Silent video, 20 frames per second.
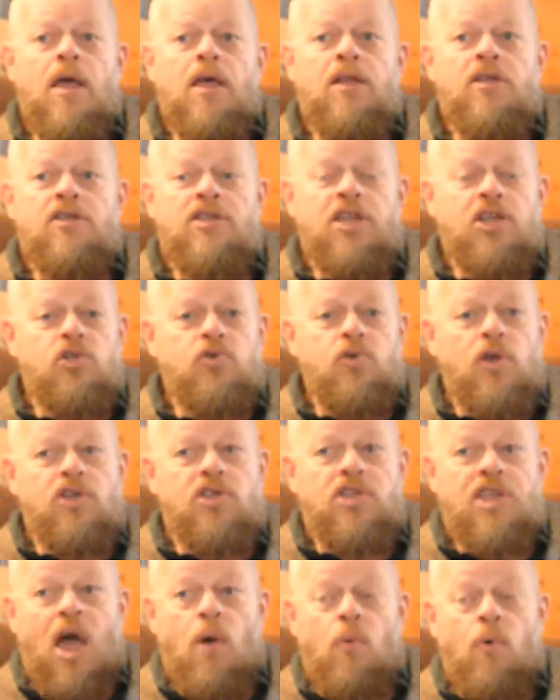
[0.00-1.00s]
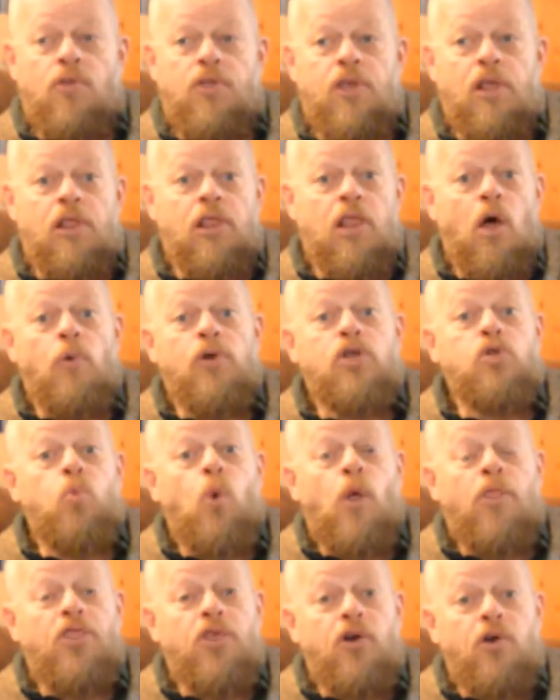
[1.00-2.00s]
districts that were the lowest
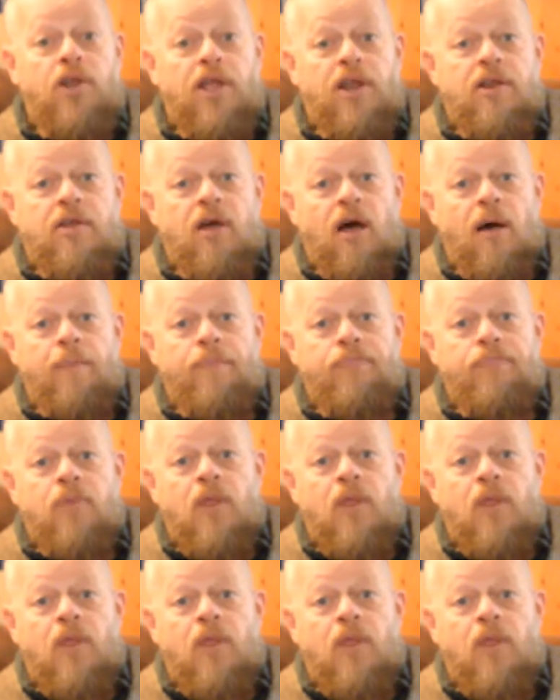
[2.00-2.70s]
1/3 income,